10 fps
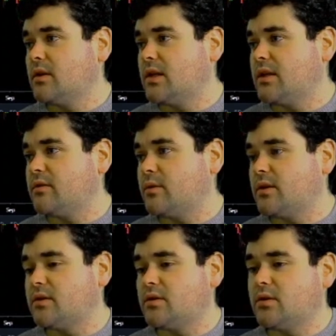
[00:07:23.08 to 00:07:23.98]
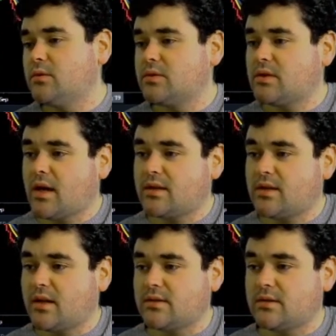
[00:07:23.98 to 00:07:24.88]
If we had to use that
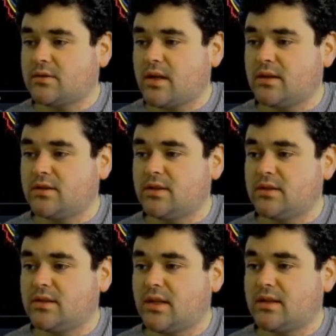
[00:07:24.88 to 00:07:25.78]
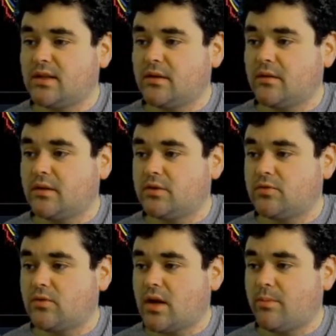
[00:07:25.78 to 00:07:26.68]
as a strategy to get in on the
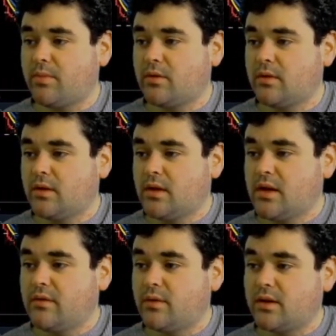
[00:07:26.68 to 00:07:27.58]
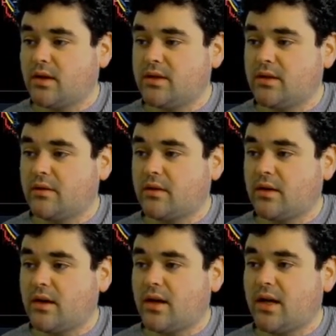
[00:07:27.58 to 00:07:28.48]
drop, if we'd got in on the
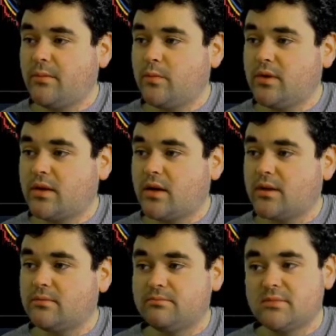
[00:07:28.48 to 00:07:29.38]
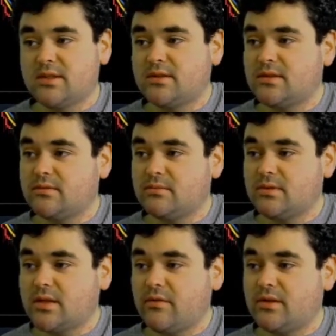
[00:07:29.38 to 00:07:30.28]
climb, we'd have got
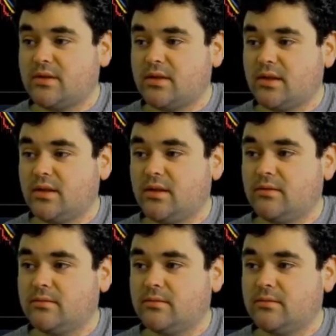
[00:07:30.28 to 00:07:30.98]
70%.